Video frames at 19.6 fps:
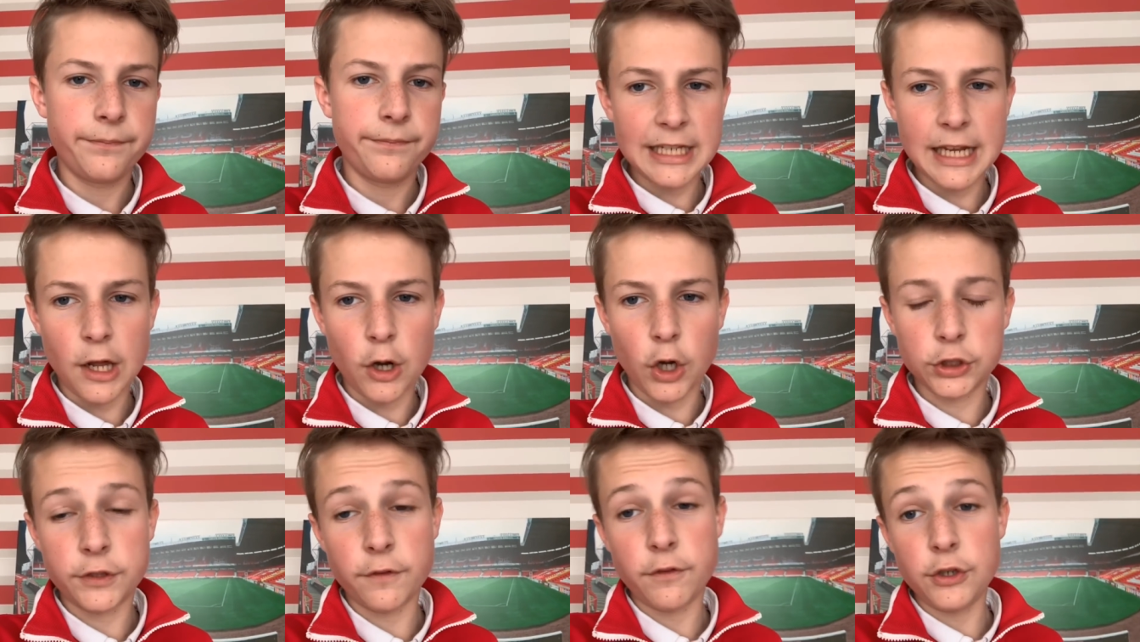
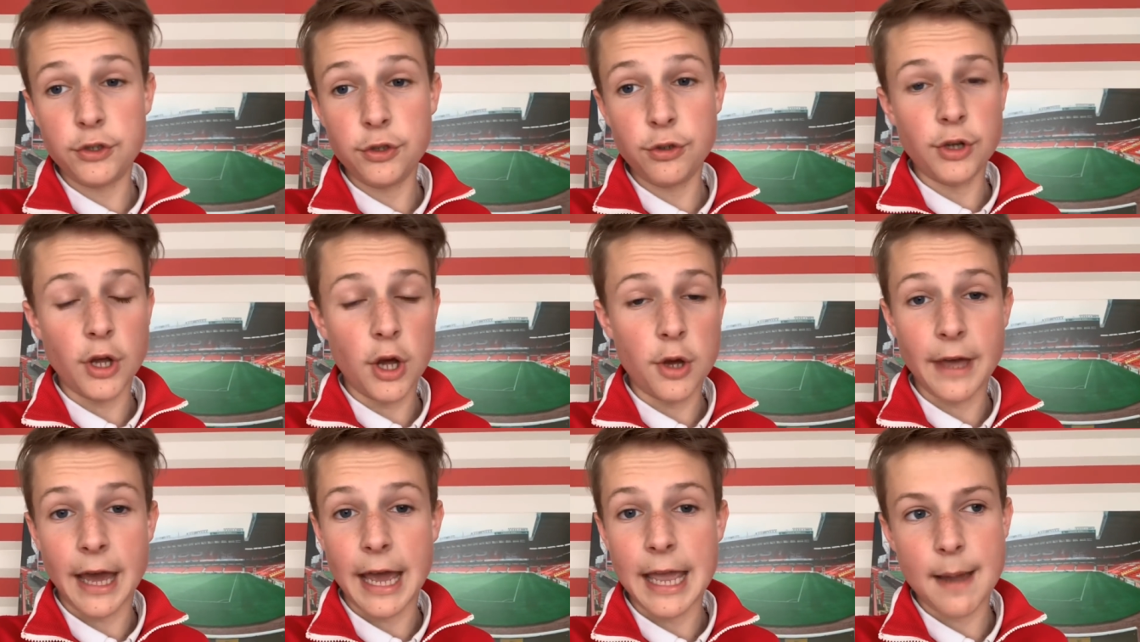A lot of you do
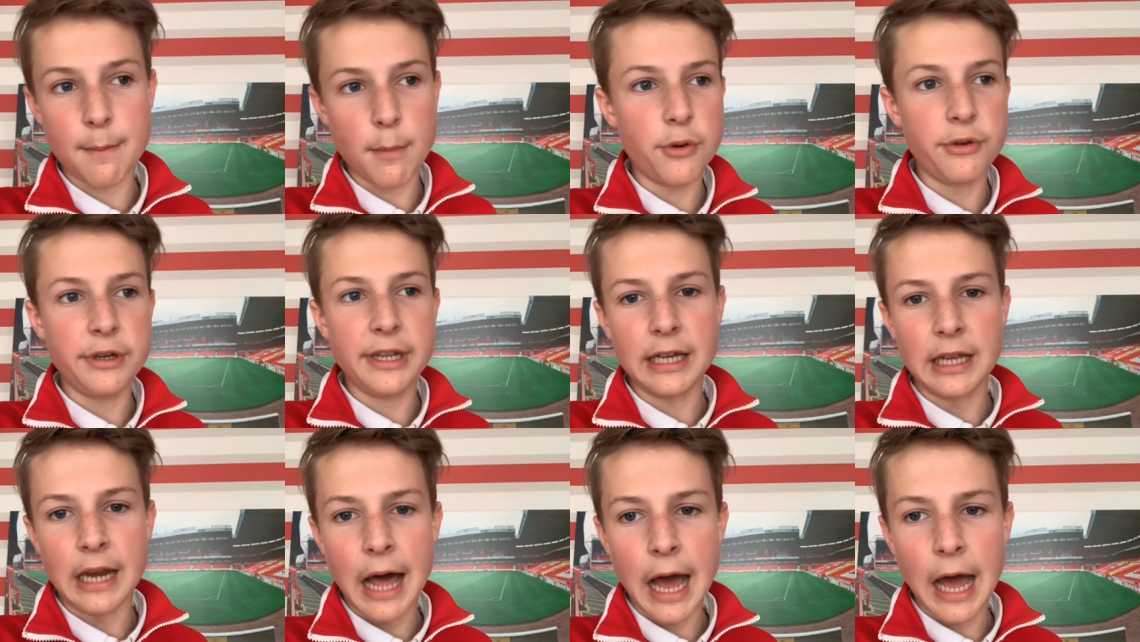know that I am
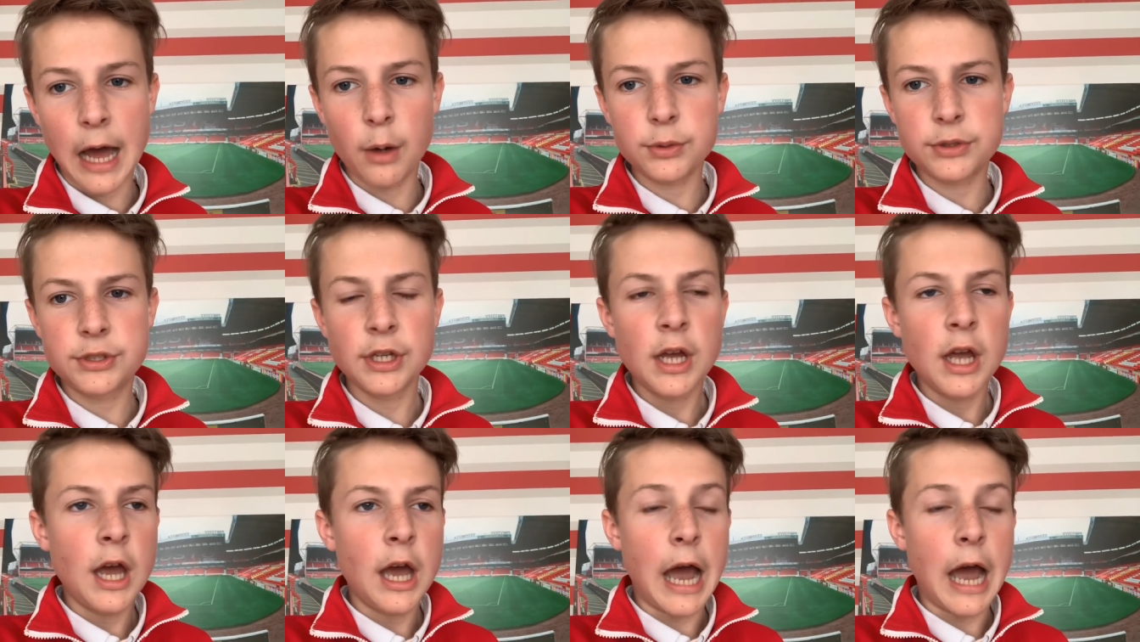O'Neill out.